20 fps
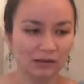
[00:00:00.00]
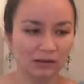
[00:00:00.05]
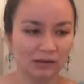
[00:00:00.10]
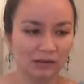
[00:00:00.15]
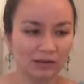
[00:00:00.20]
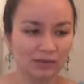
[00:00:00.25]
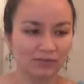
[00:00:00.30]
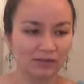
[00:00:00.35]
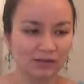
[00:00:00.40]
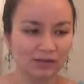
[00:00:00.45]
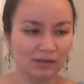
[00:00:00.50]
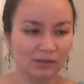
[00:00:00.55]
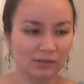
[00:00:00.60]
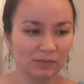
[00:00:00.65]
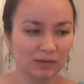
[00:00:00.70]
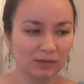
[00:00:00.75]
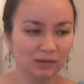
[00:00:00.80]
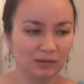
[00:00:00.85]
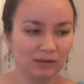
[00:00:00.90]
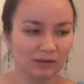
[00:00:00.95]
because for some
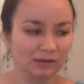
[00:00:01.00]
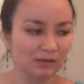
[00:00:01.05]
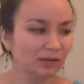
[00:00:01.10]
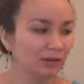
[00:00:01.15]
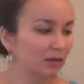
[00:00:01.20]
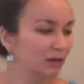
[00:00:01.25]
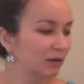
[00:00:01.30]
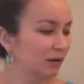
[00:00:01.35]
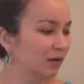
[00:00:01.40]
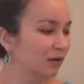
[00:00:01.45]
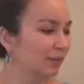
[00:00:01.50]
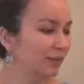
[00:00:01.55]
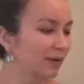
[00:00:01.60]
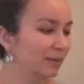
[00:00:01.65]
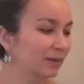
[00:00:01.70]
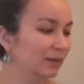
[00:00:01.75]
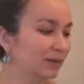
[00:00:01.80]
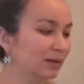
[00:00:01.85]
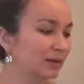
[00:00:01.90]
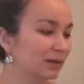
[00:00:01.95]
reason, or
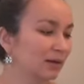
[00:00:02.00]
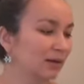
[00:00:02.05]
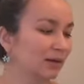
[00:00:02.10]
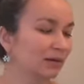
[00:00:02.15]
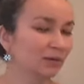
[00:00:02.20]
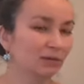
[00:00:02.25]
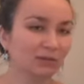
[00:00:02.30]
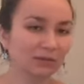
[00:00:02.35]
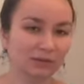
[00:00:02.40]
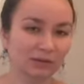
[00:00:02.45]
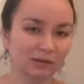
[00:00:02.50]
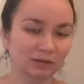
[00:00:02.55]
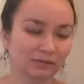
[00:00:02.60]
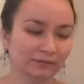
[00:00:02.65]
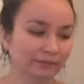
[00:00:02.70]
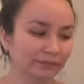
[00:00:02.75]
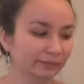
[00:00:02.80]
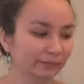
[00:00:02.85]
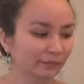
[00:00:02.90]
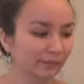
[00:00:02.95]
maybe it's not, hold
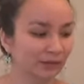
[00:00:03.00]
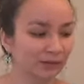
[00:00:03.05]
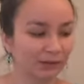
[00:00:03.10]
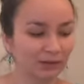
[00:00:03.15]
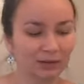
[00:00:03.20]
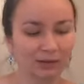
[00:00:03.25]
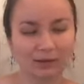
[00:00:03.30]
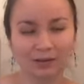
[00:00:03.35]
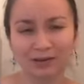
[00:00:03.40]
on.